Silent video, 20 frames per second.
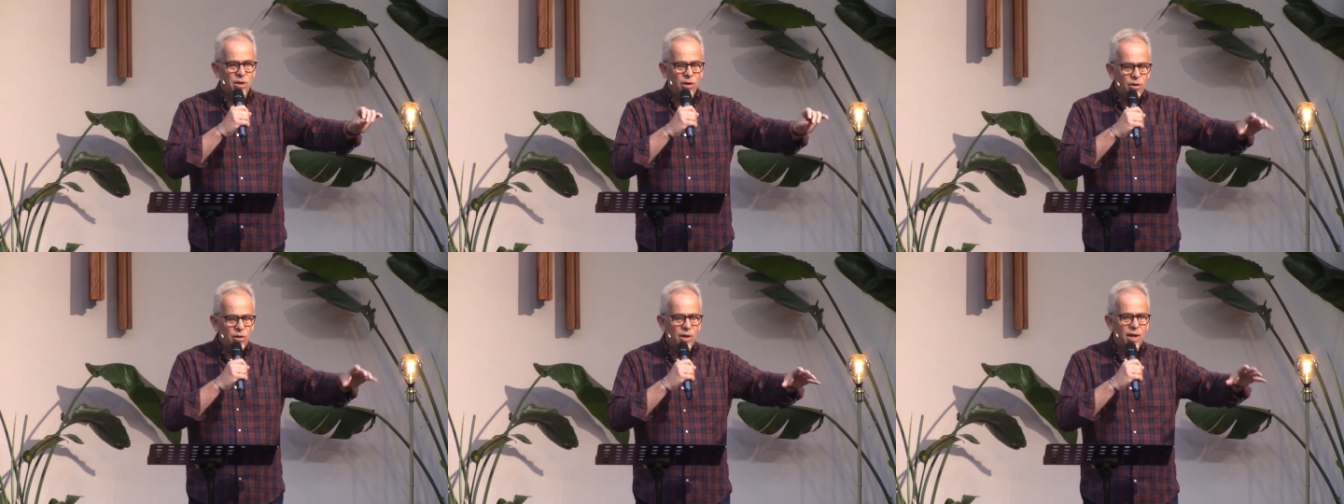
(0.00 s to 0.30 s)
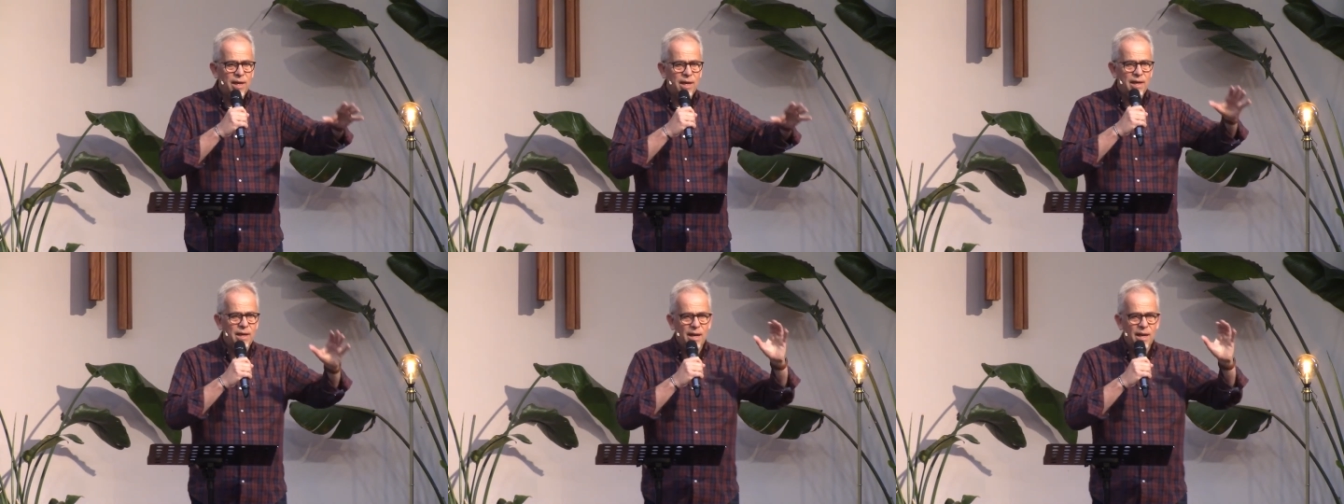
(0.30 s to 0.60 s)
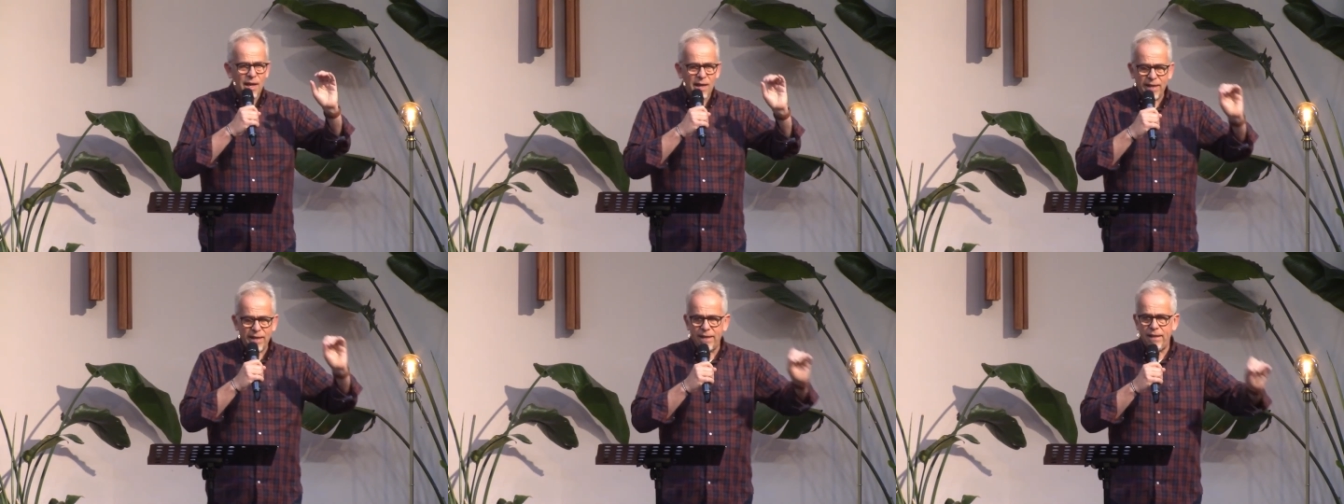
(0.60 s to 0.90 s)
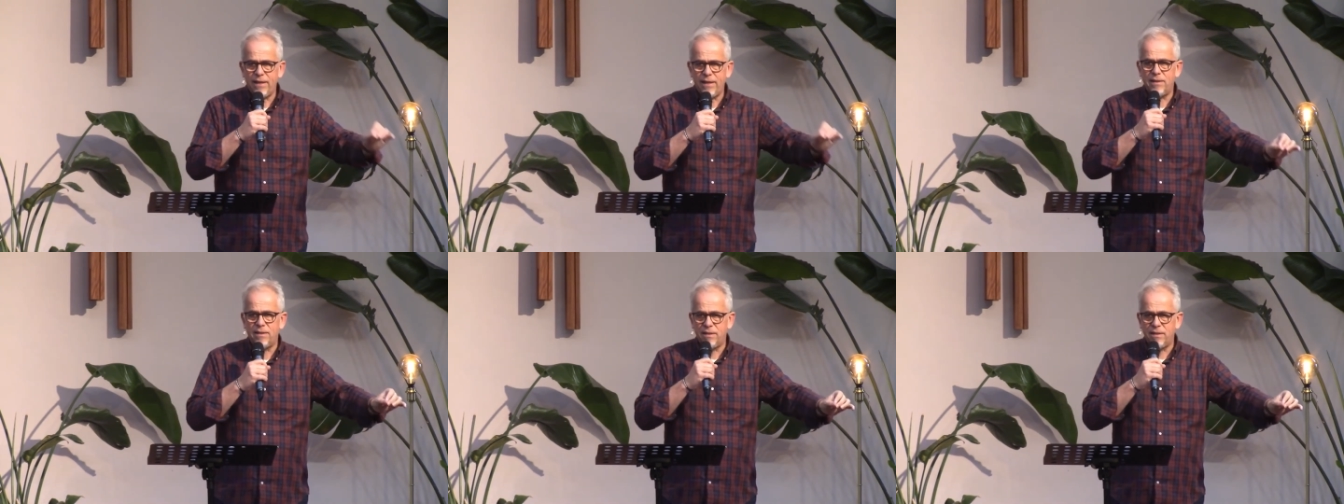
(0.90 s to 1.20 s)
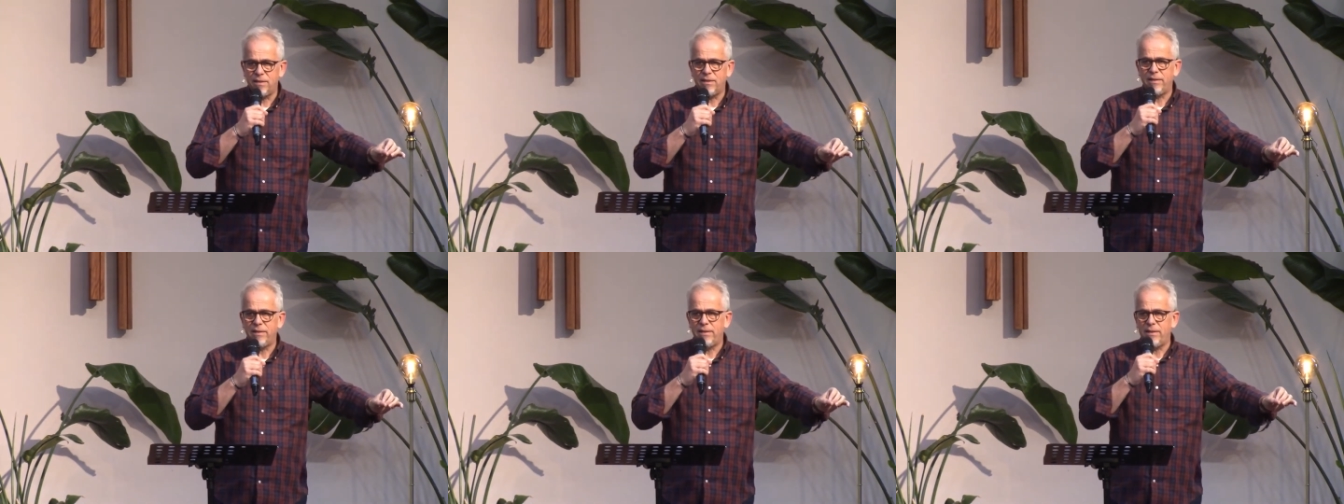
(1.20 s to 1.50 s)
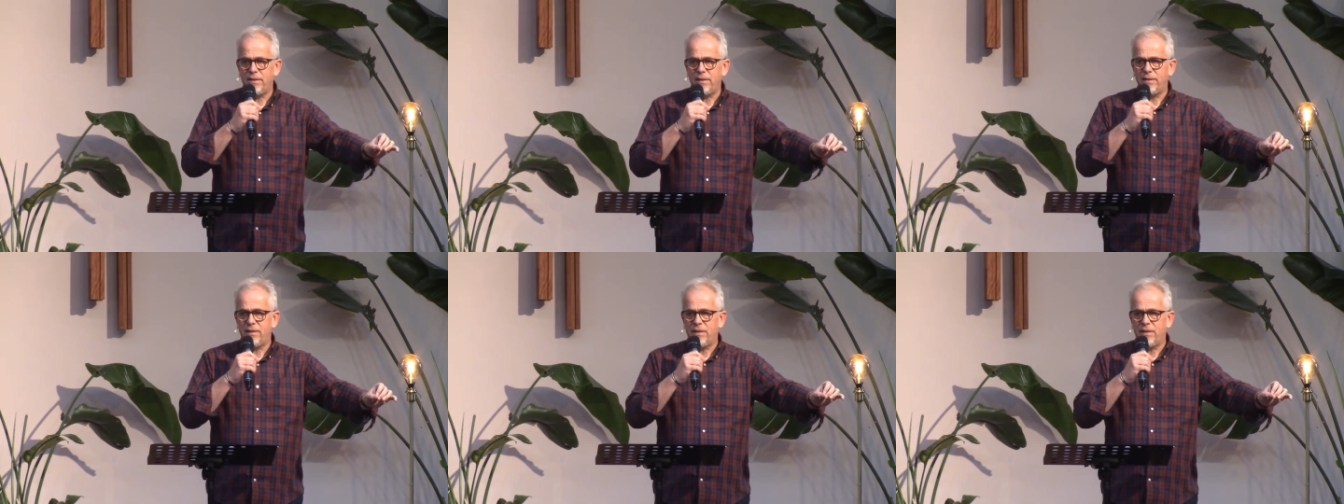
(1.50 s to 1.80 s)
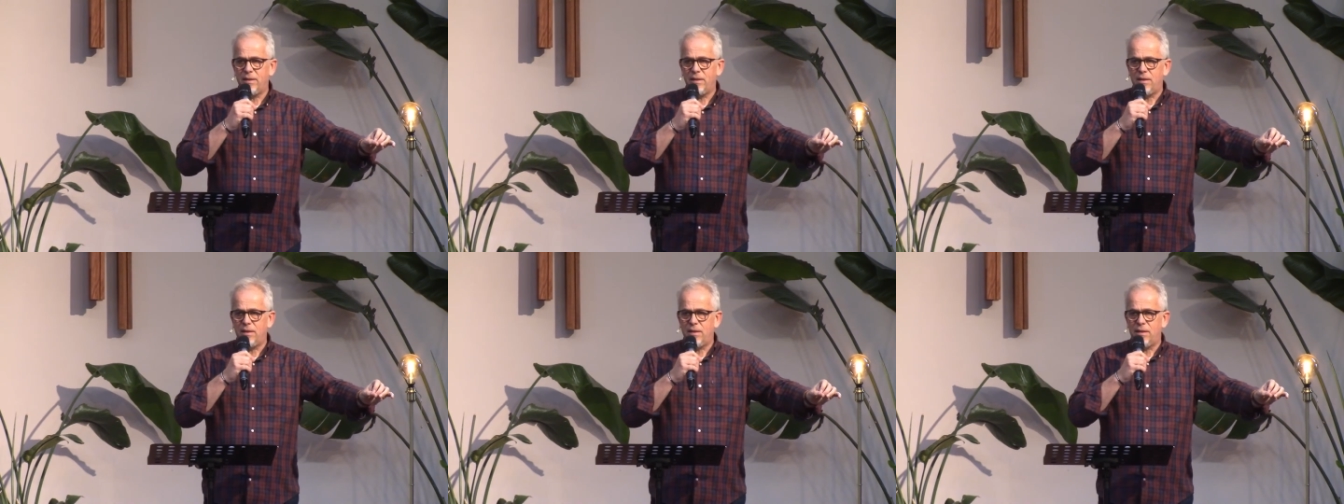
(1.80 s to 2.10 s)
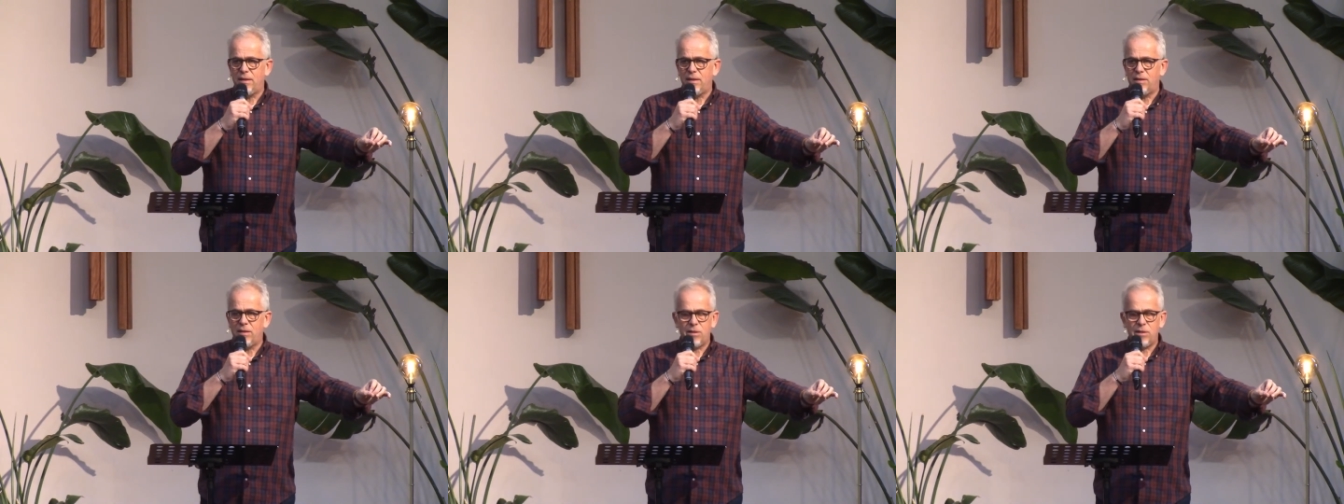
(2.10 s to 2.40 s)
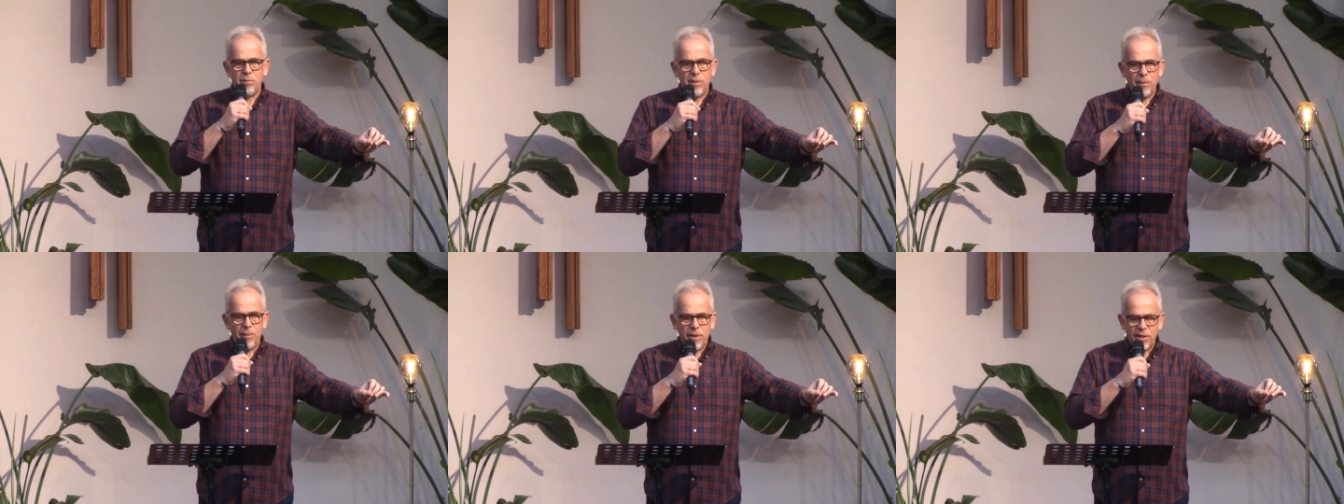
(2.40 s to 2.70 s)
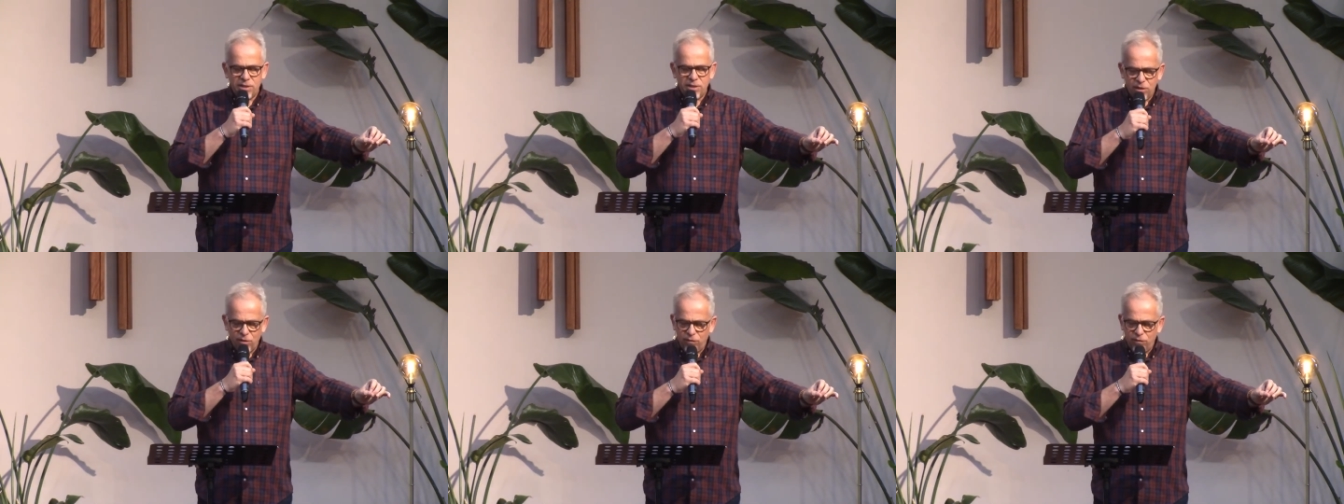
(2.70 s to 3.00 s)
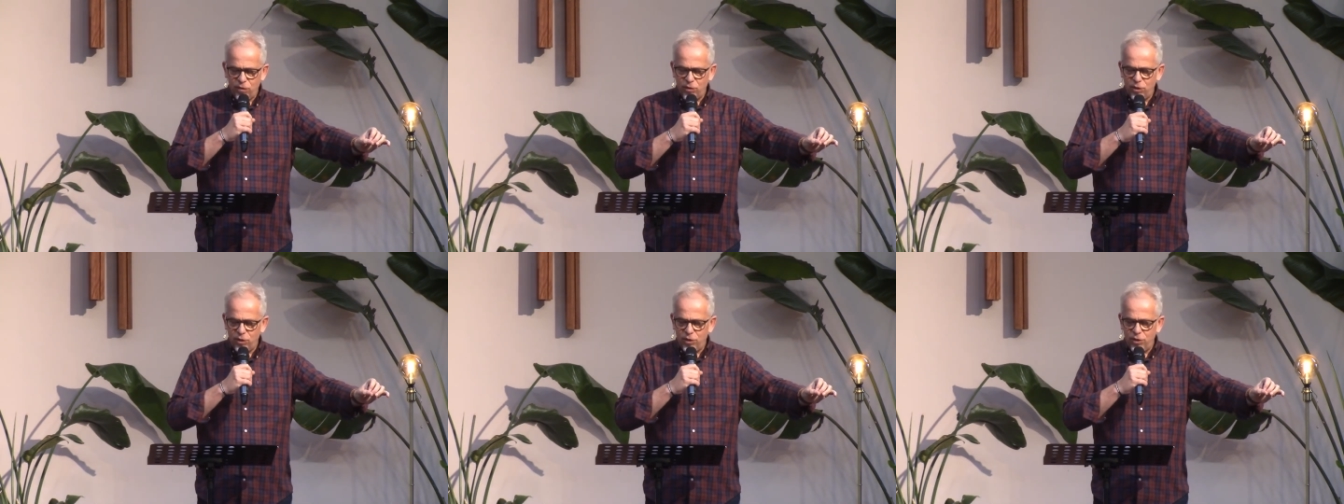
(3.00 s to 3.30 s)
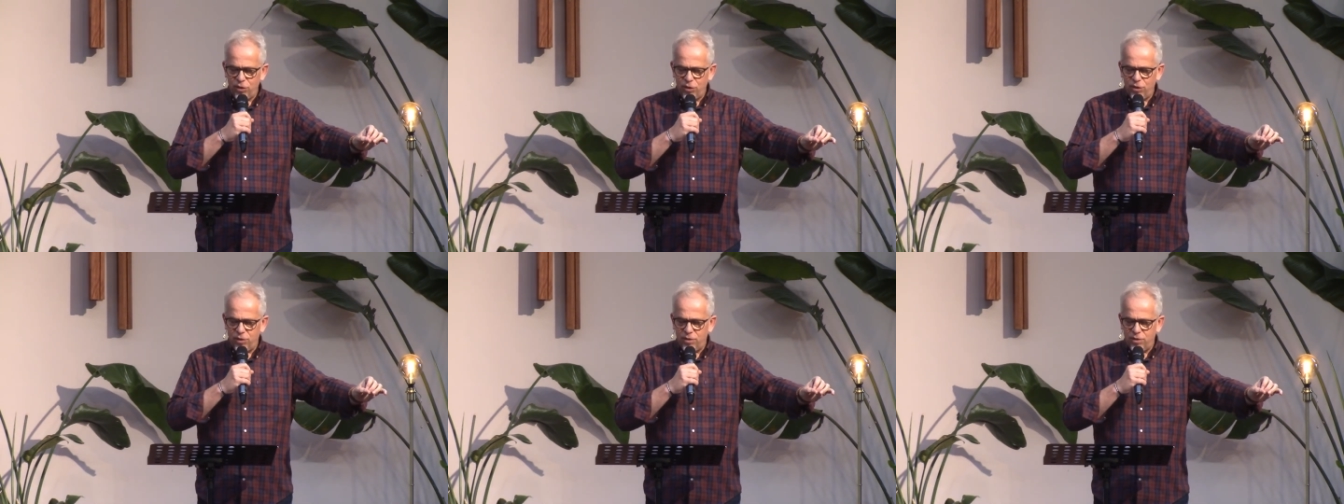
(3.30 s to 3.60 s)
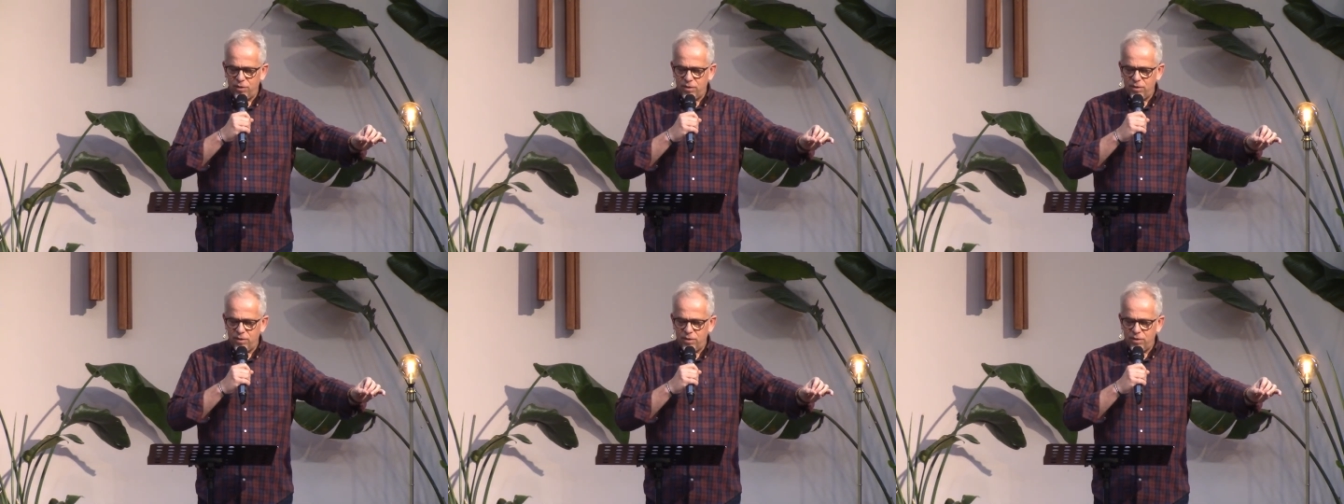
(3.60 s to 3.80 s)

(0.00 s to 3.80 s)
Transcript: God, I lied to make myself look good,